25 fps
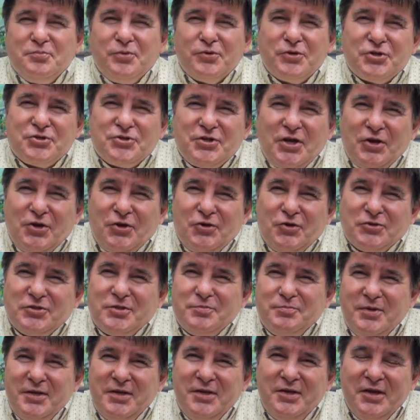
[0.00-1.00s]
Poroshenko
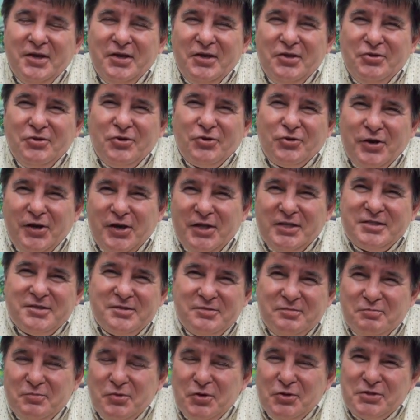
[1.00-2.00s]
to be
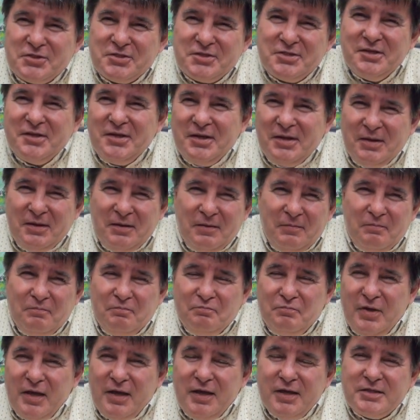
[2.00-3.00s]
Ukraine's most
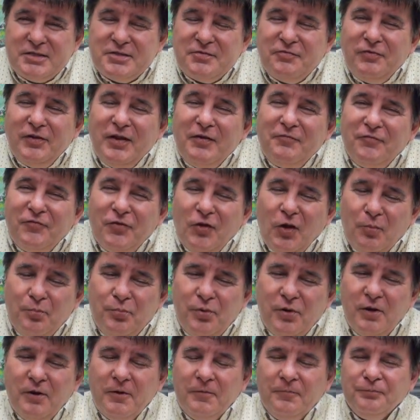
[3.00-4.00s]
biggest flip
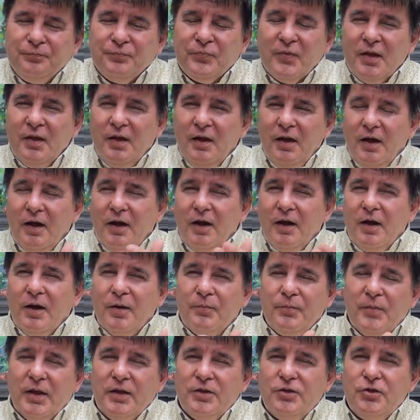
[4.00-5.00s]
flopper
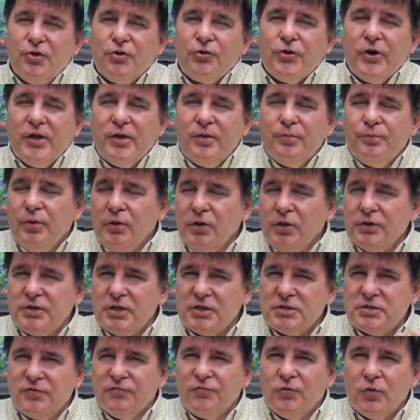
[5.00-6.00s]
um, in Ukrainian
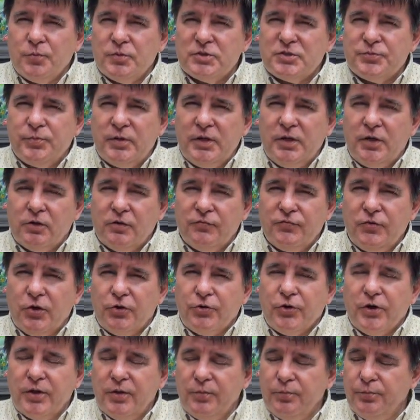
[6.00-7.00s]
politics, the former speaker of the
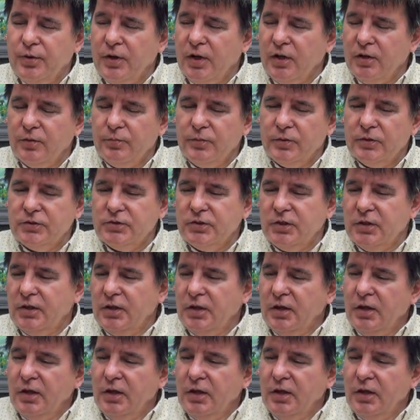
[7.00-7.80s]
Ukrainian parliament